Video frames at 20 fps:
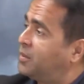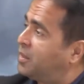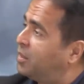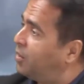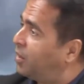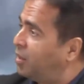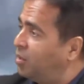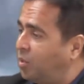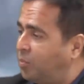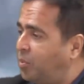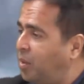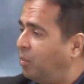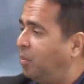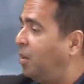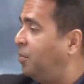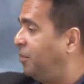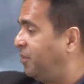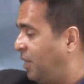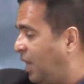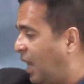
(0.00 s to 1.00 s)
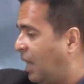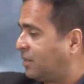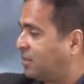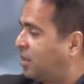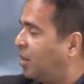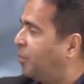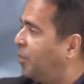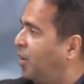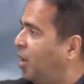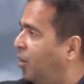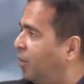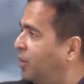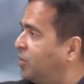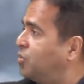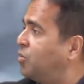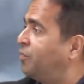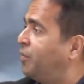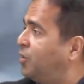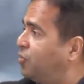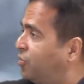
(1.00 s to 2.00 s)
was say, Okay, no problem. The last couple
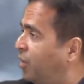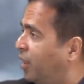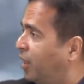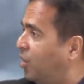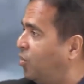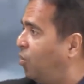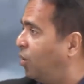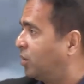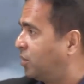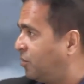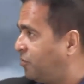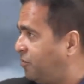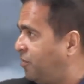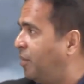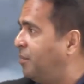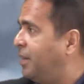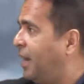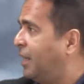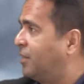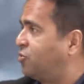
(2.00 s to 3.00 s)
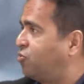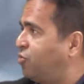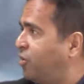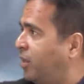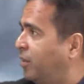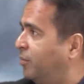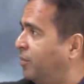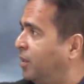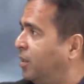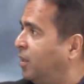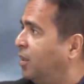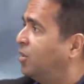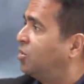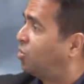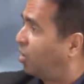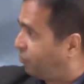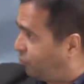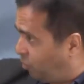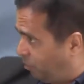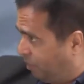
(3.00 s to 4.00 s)
hours, you've been drinking water from that stream.
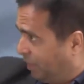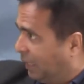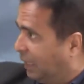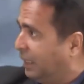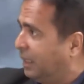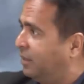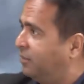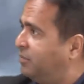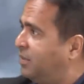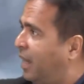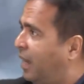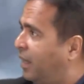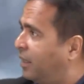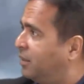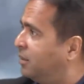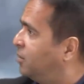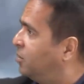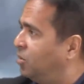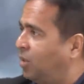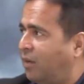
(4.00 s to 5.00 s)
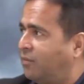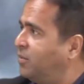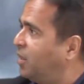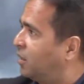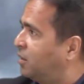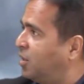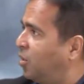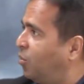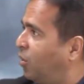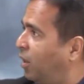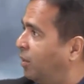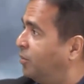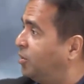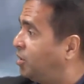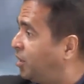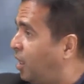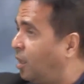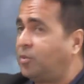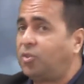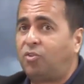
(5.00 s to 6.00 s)
So if you believe that, you have nothing to worry
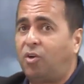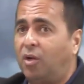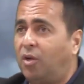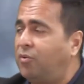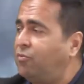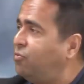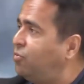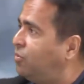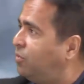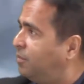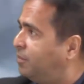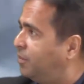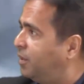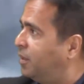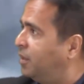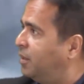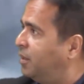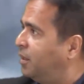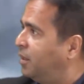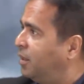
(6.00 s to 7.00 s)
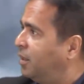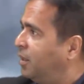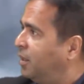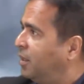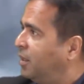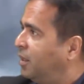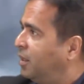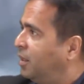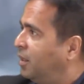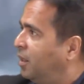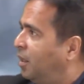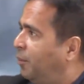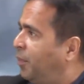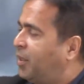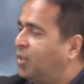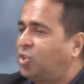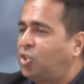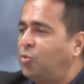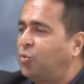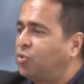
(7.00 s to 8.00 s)
about. She gave she ran out of the room
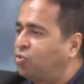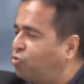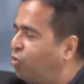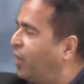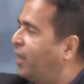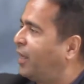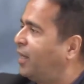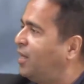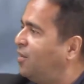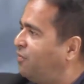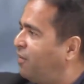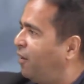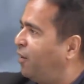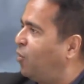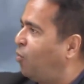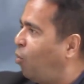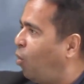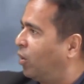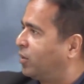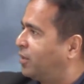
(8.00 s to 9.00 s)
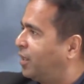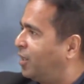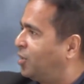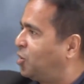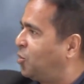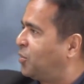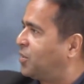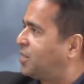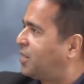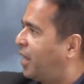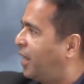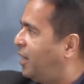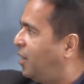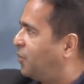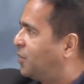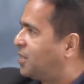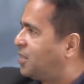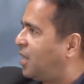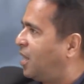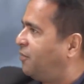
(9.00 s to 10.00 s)
because she was drinking the very water that she was saying
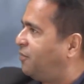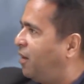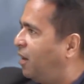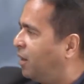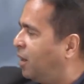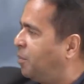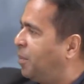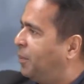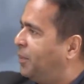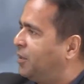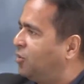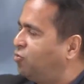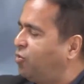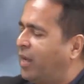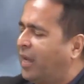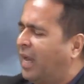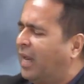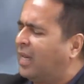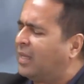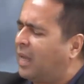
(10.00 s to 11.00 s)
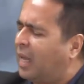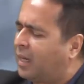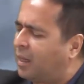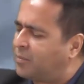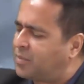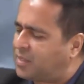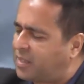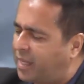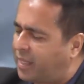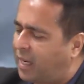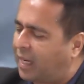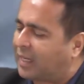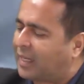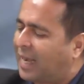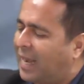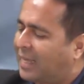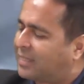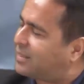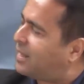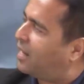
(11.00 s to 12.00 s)
that was safe for other people to drink. And, I, and I'm saying a
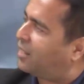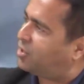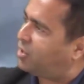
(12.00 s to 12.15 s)
class